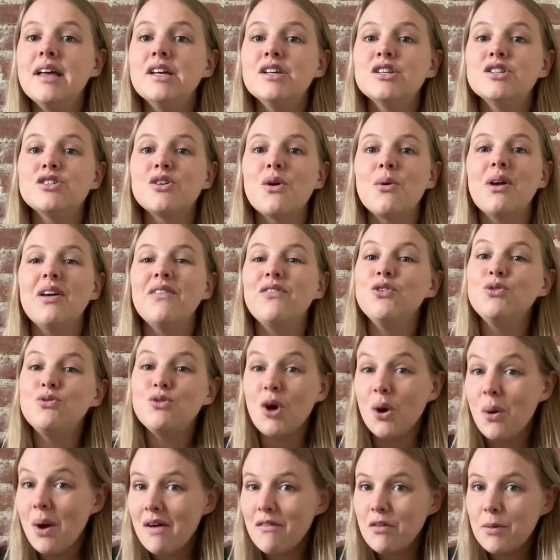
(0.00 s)
So if you
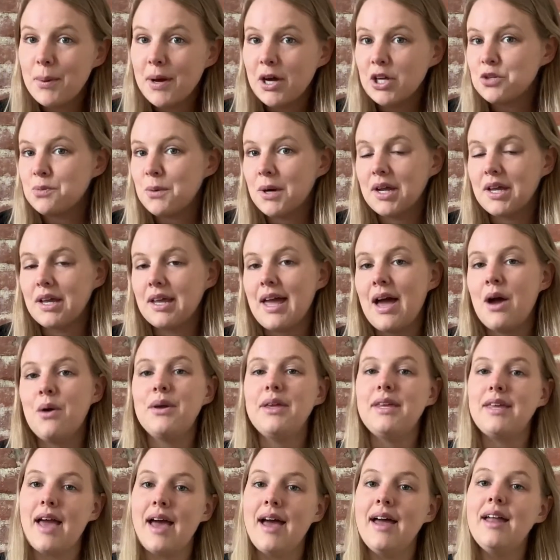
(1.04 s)
don't have a Poshmark
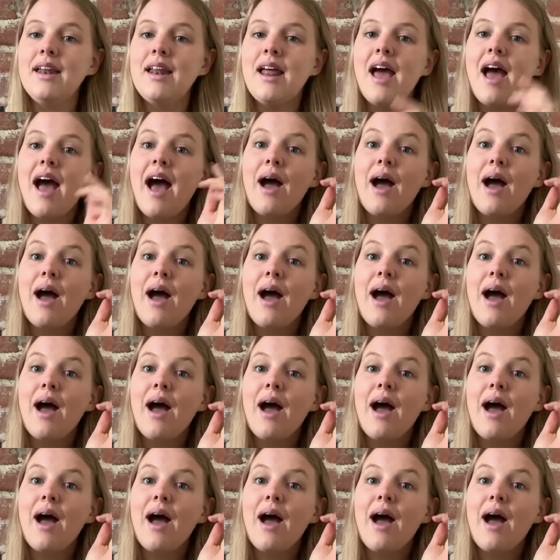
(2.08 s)
account yet,